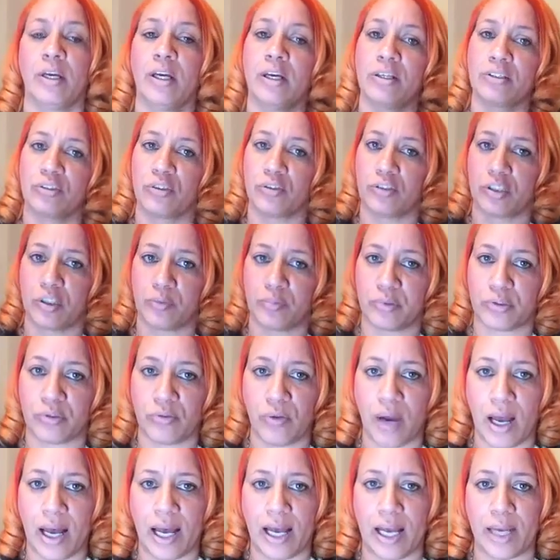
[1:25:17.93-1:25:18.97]
So
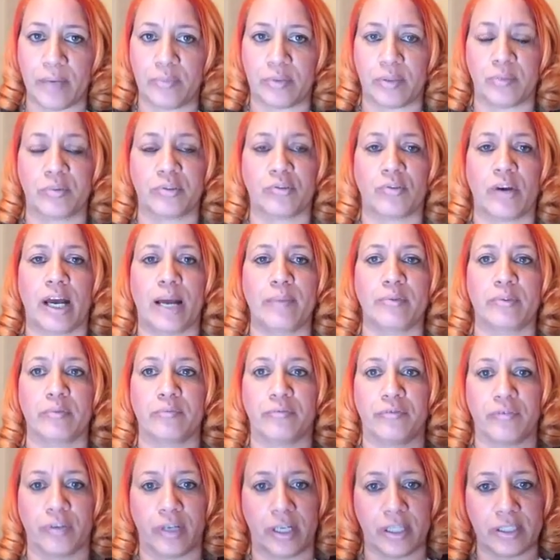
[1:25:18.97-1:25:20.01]
subscribe some
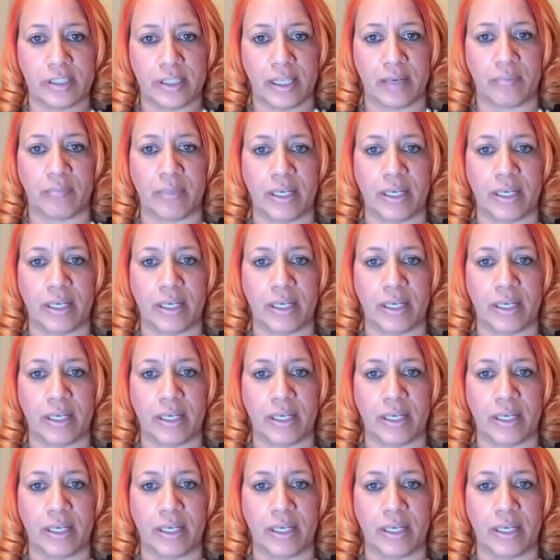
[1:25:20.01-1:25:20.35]
friends that